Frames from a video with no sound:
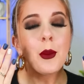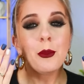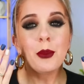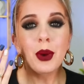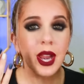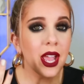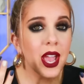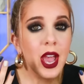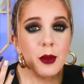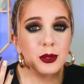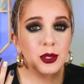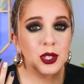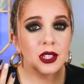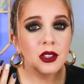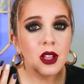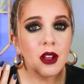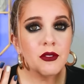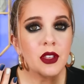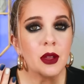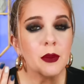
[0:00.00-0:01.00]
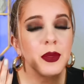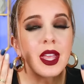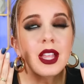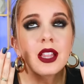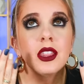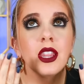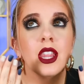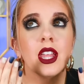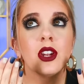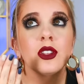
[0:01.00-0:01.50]
But I absolutely love them. They
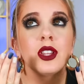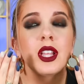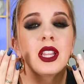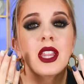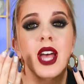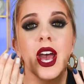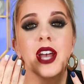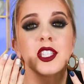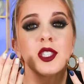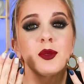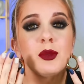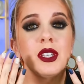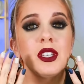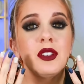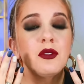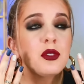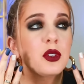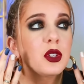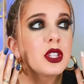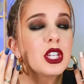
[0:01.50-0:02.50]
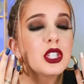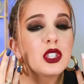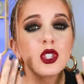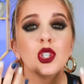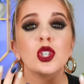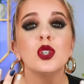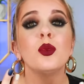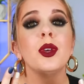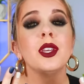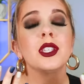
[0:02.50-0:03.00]
literally last me for like
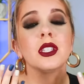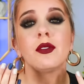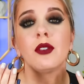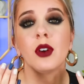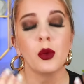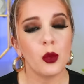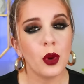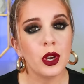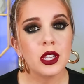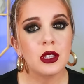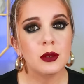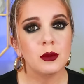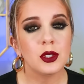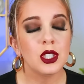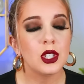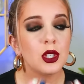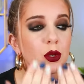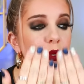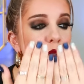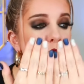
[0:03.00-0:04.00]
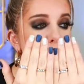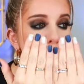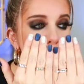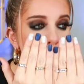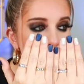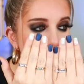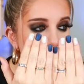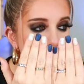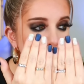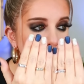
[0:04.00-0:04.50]
two weeks if I wanted them to. They're
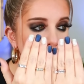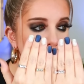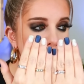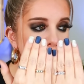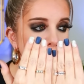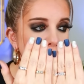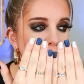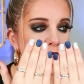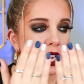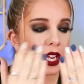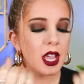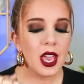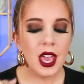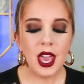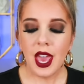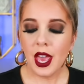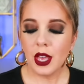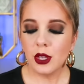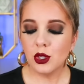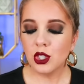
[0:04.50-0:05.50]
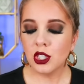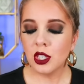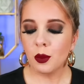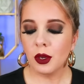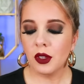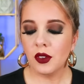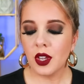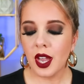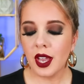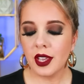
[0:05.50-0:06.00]
so freaking great. And so
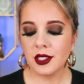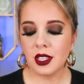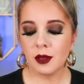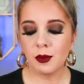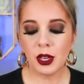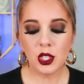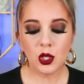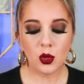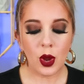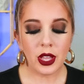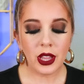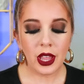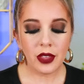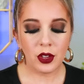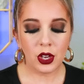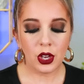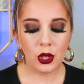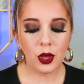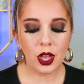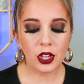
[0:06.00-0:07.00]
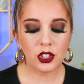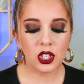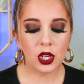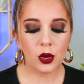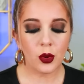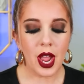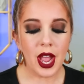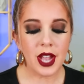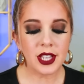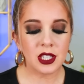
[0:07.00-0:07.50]
many of you guys in my Twilight video yesterday
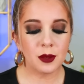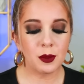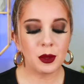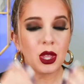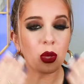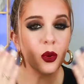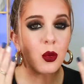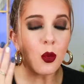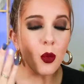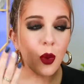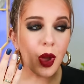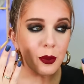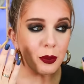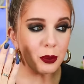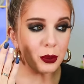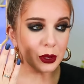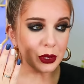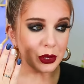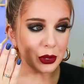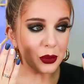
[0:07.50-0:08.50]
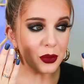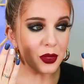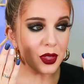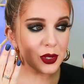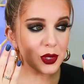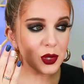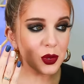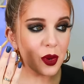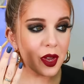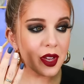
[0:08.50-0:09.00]
were asking me like, what blue
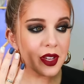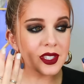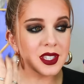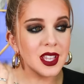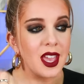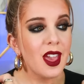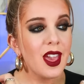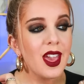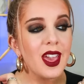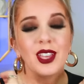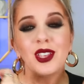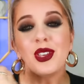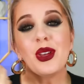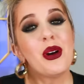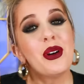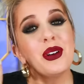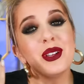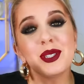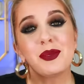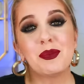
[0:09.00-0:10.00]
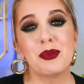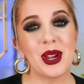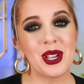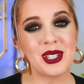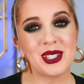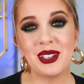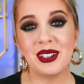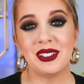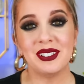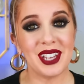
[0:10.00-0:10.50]
this was. Y'all, it's
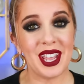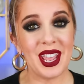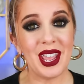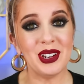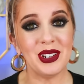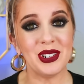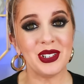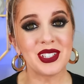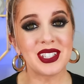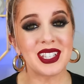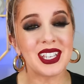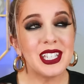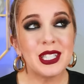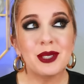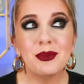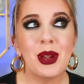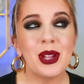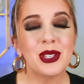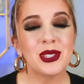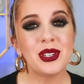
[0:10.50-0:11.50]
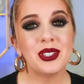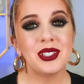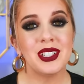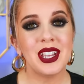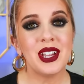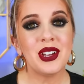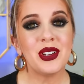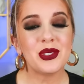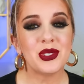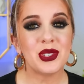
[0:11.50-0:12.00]
press on nails. It's press on
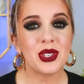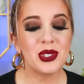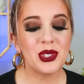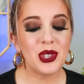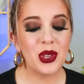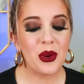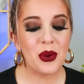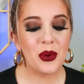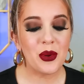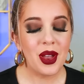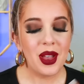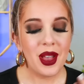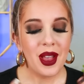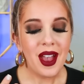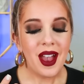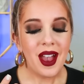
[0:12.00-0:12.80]
nails. So